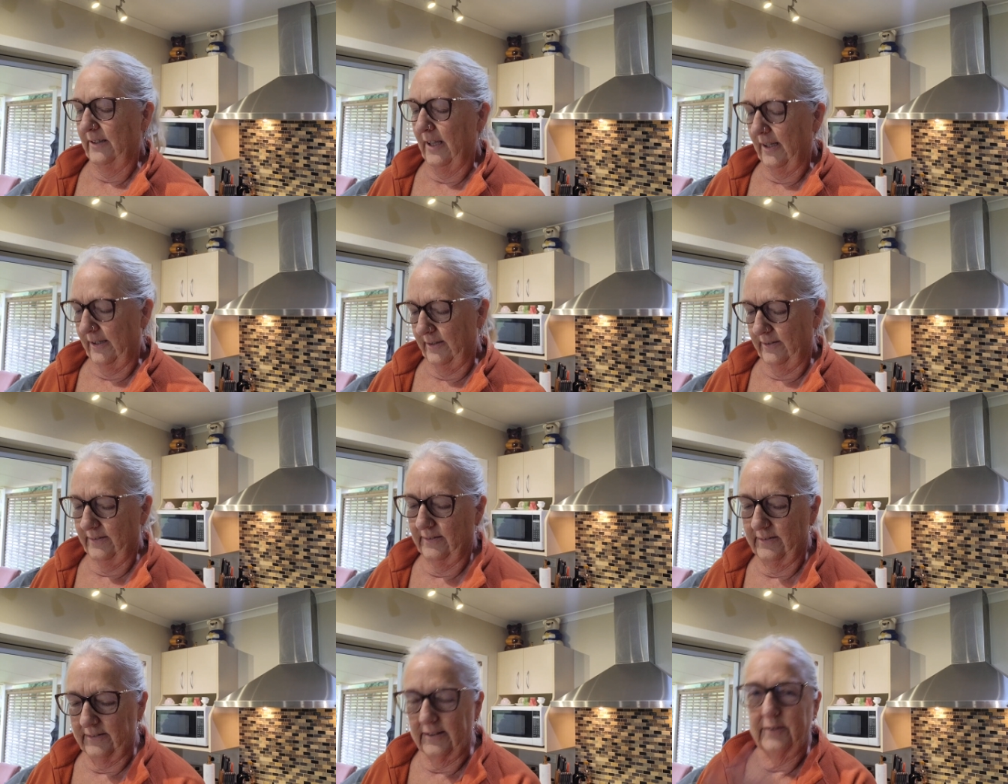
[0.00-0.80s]
uh,
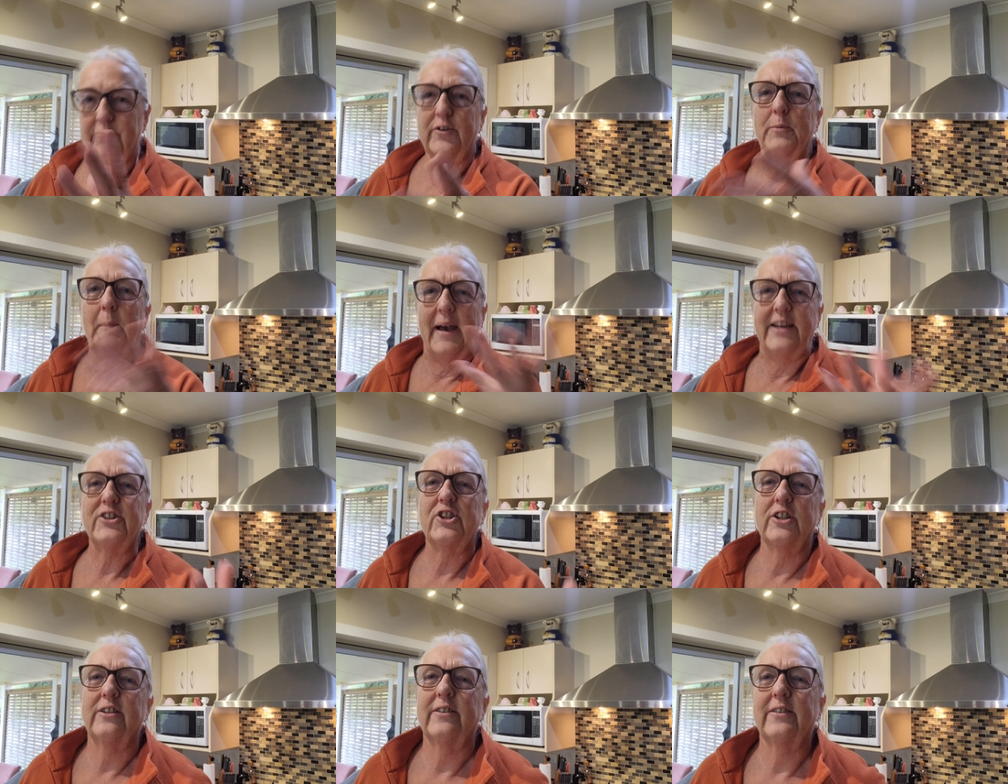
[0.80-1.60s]

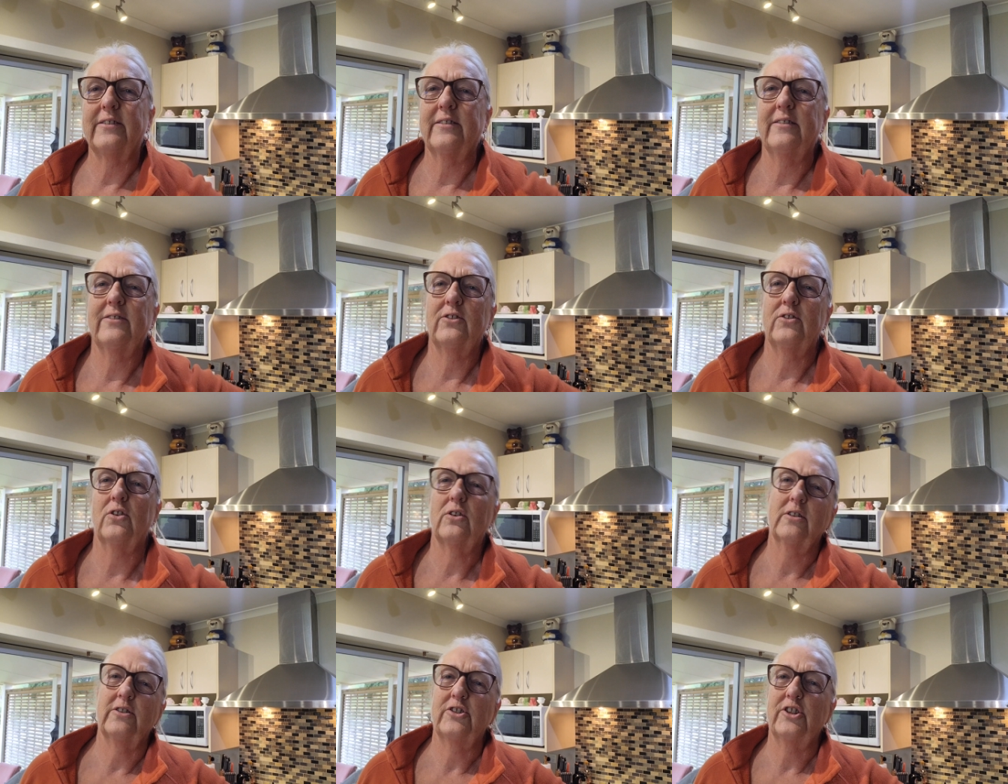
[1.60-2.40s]
information and
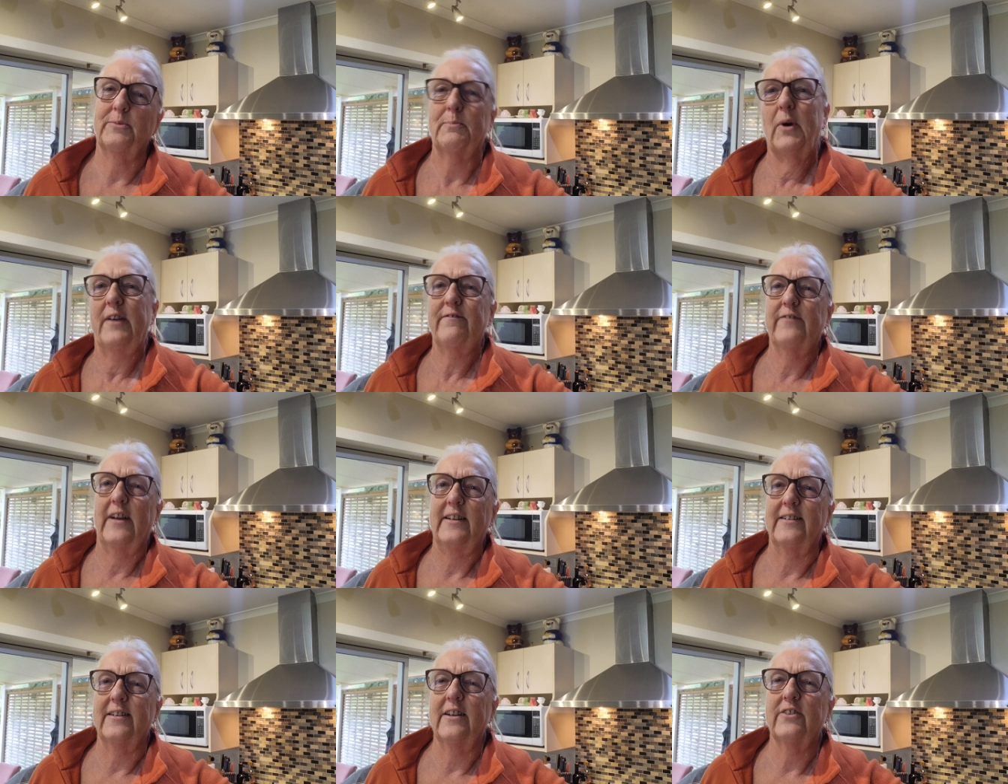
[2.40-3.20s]
knowledge in my
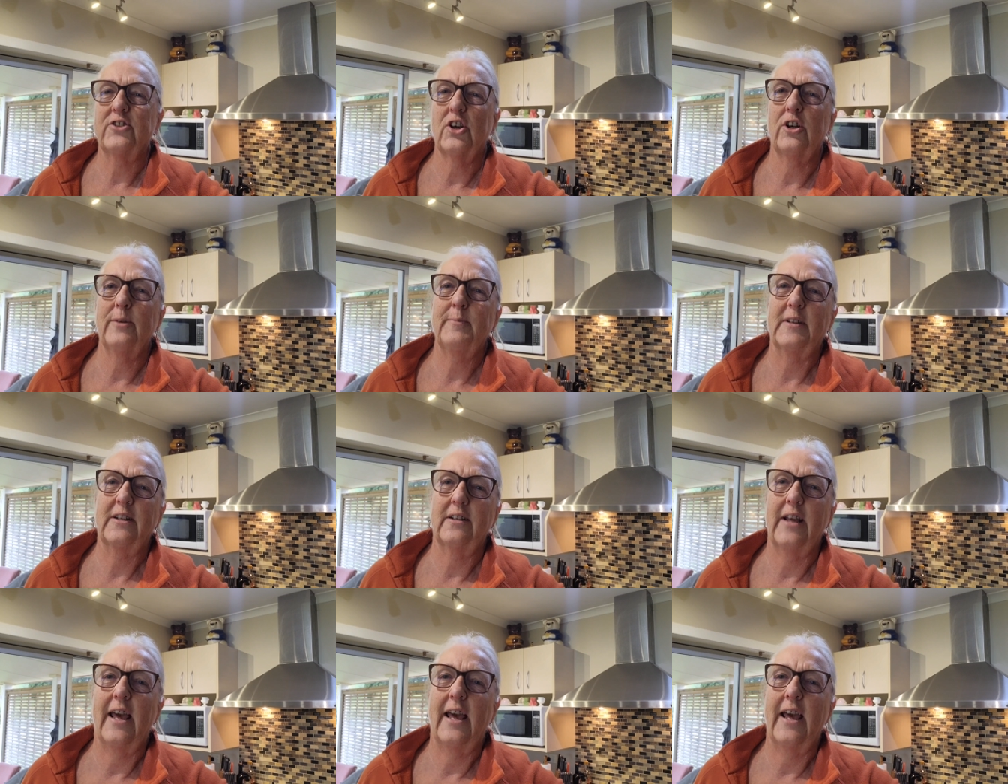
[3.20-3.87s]
fun time that I,